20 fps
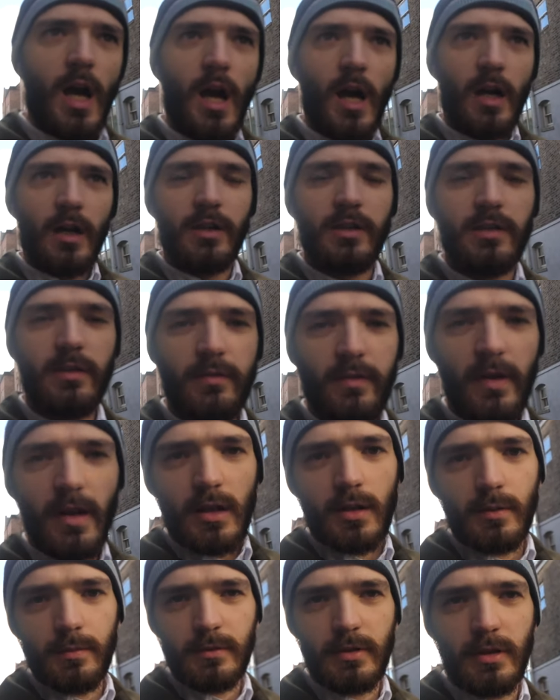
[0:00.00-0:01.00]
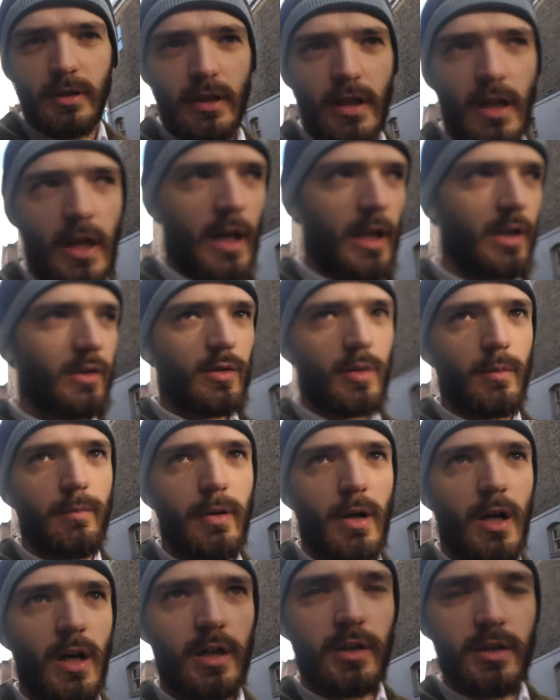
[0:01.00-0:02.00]
and it's developed and it's all
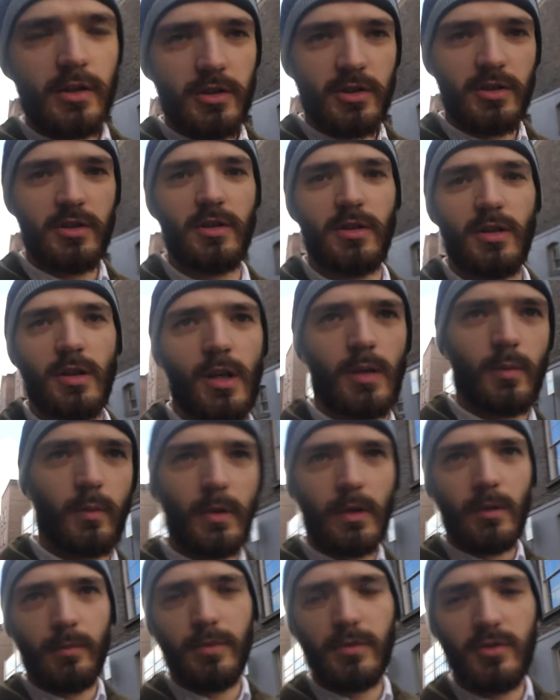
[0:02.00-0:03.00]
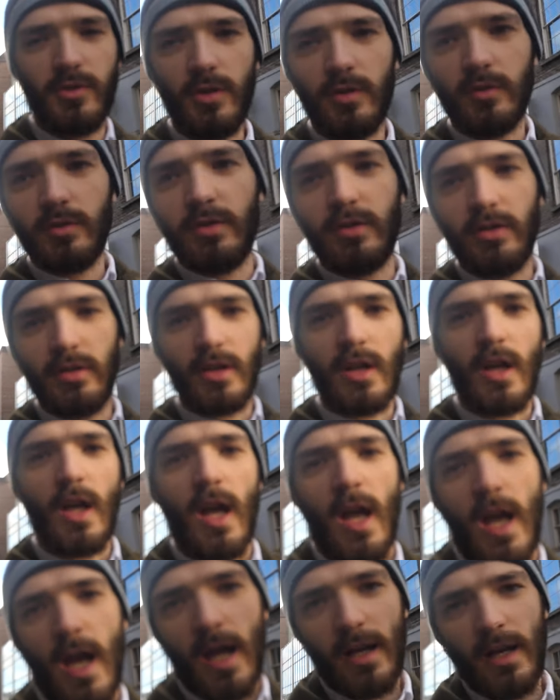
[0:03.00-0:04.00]
polished and well produced,
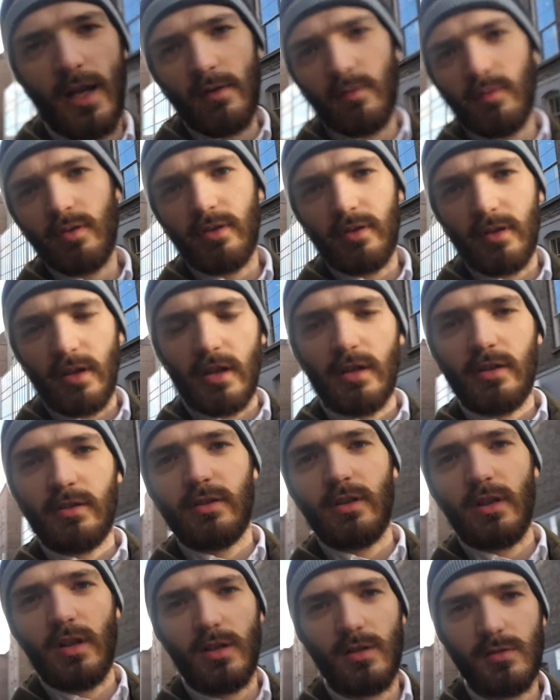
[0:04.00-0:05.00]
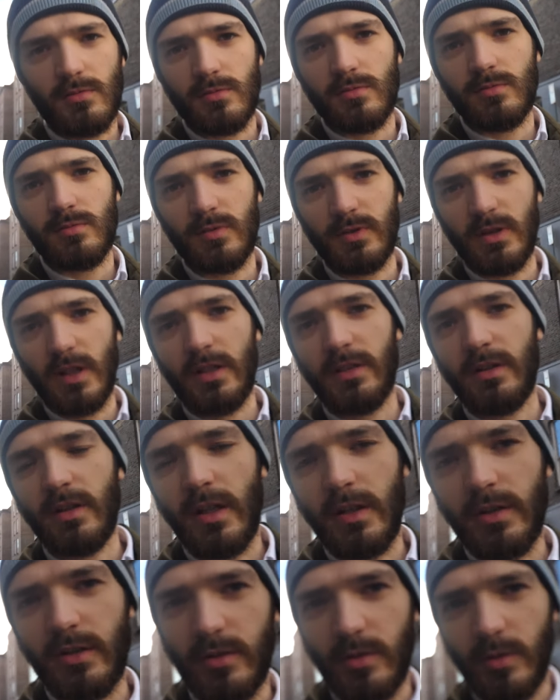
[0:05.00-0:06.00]
and everyone thinks, oh well, that's
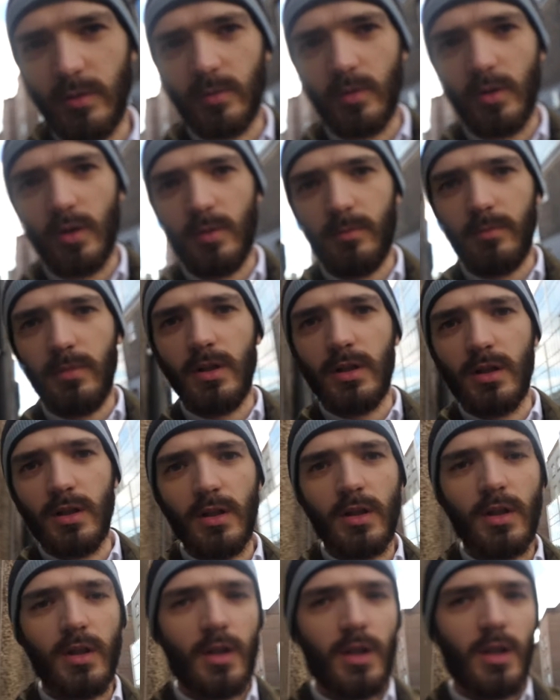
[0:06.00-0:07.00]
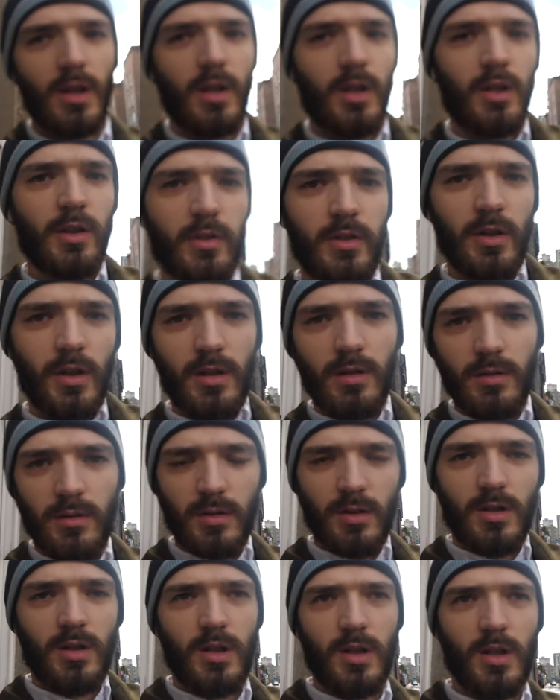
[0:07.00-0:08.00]
now the new norm. So
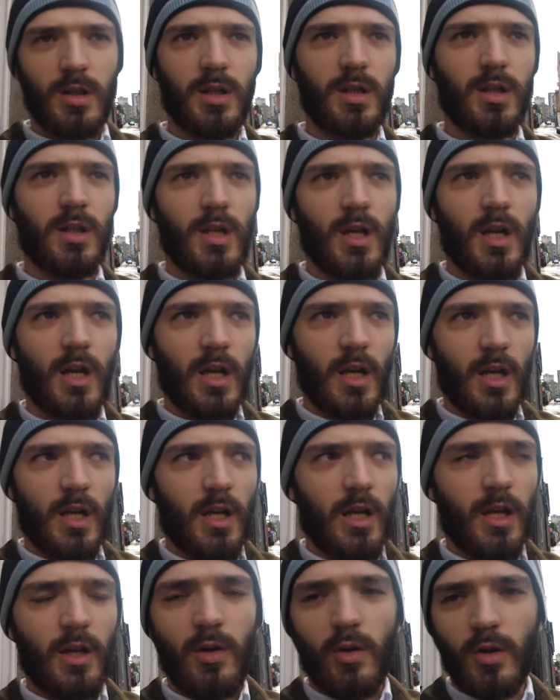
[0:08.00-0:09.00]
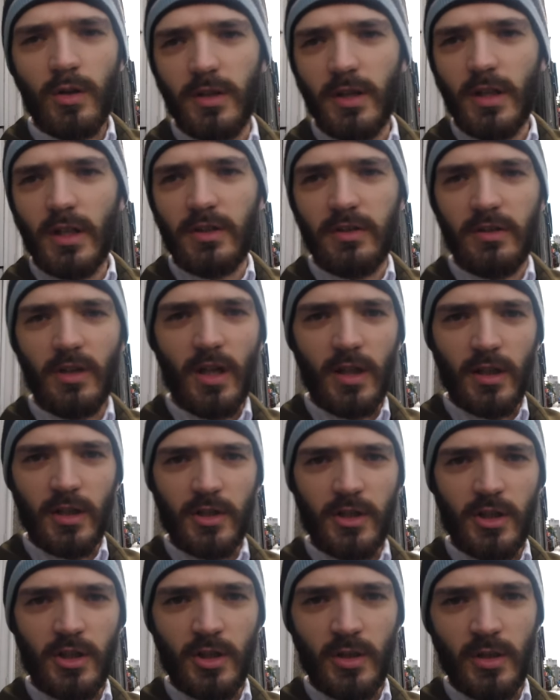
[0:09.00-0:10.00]
in order to get
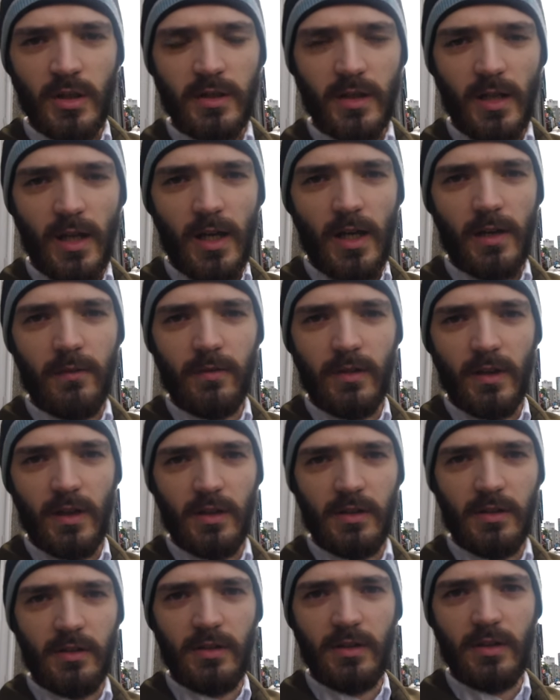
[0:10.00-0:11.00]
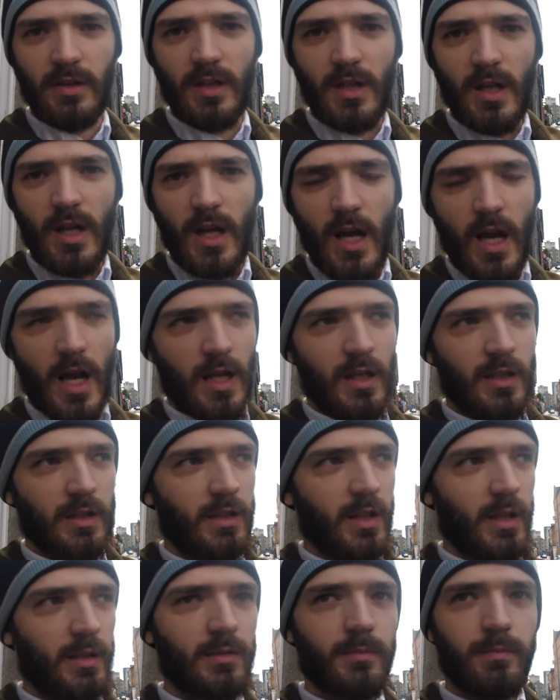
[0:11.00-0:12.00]
started, you need to have this. And
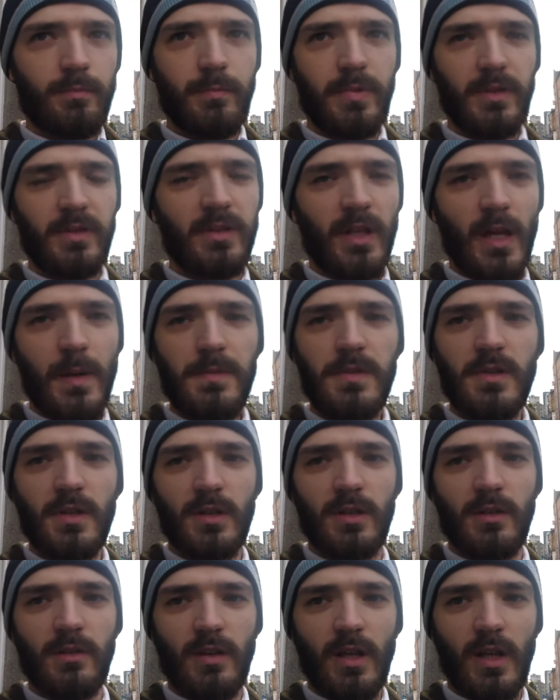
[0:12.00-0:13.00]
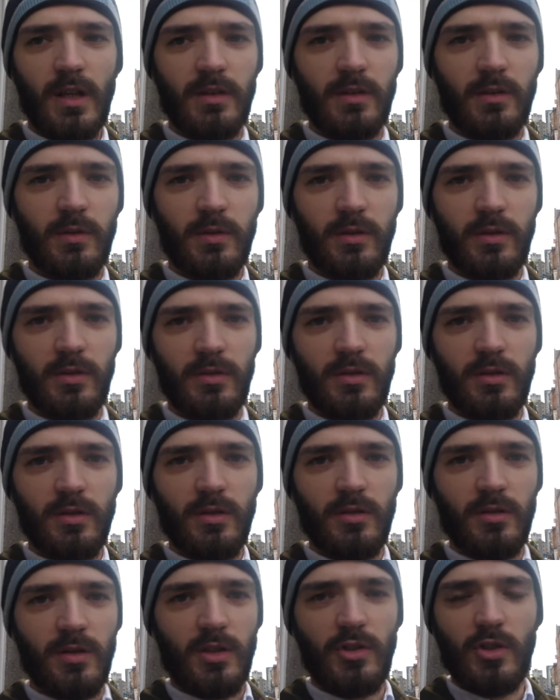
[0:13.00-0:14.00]
it's that perception, and that's
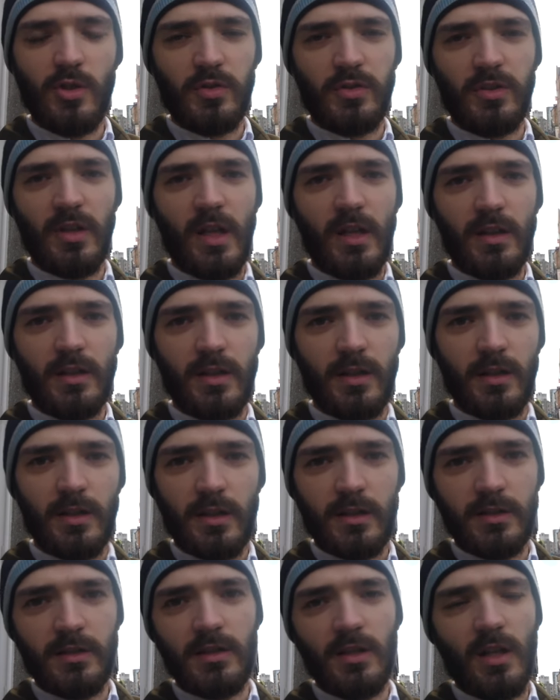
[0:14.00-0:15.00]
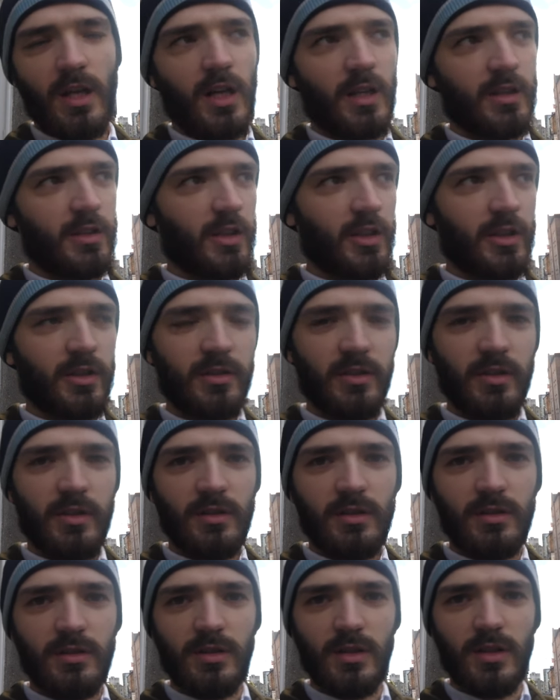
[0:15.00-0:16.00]
the new standard, and it's not. You can
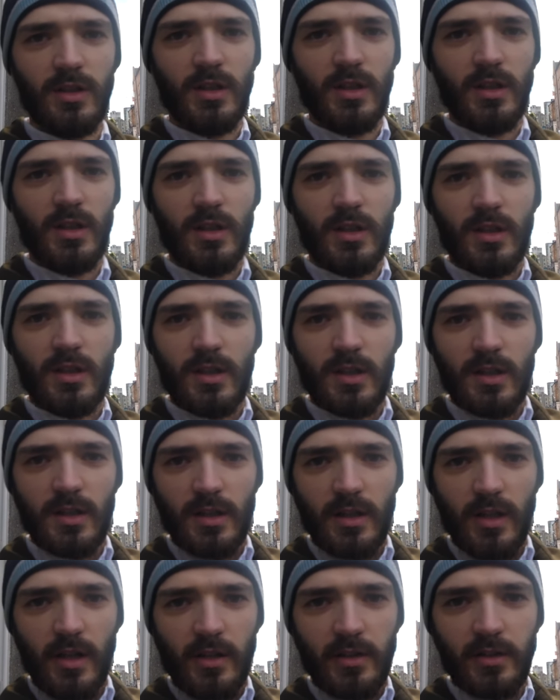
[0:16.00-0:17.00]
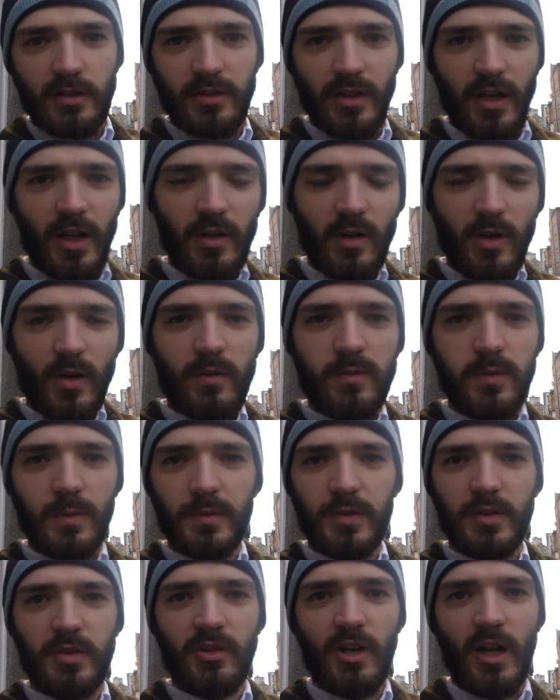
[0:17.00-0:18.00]
still start off from
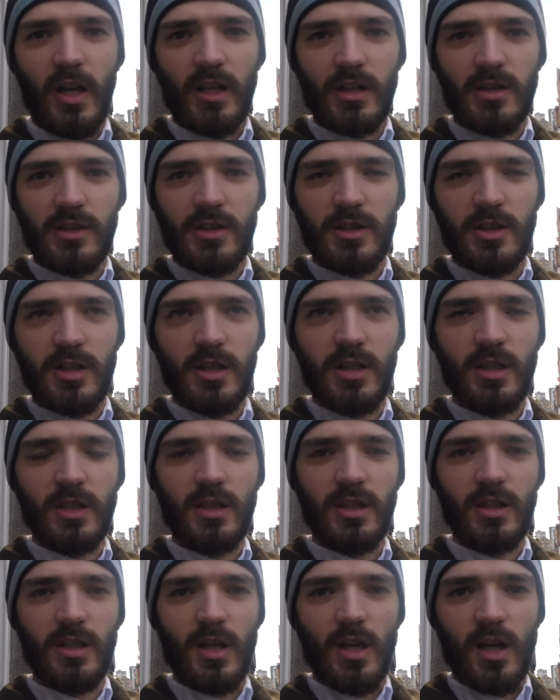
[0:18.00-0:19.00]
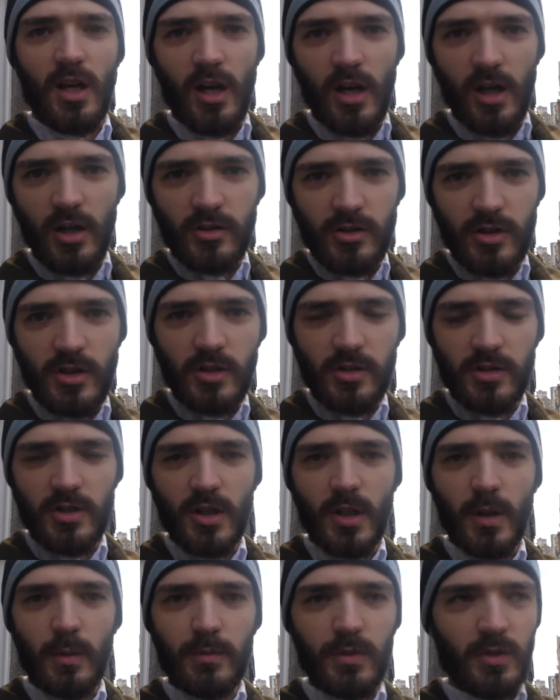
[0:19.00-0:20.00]
scratch on
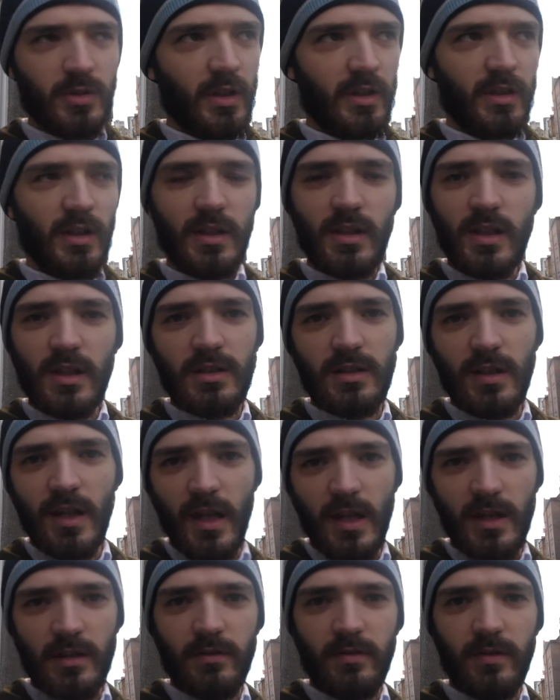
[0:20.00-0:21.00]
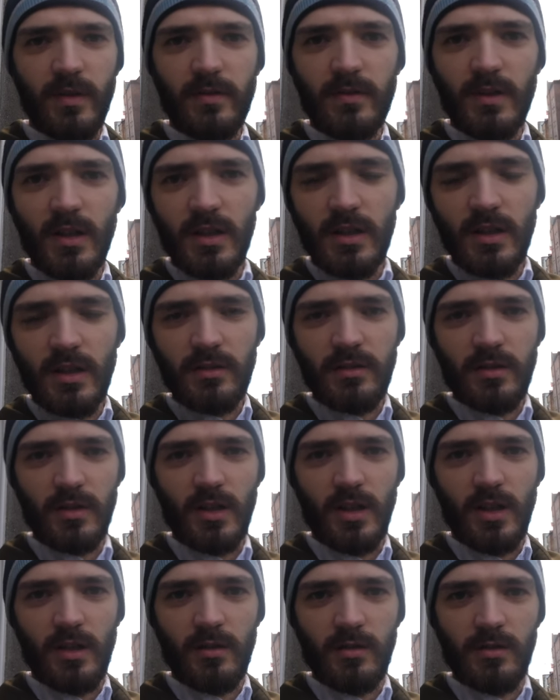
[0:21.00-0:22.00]
YouTube, just like they did 10, 15 years
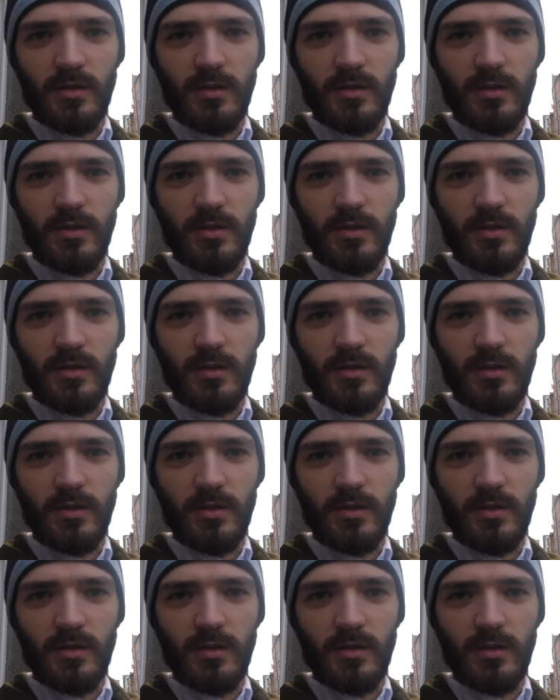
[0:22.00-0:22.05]
ago.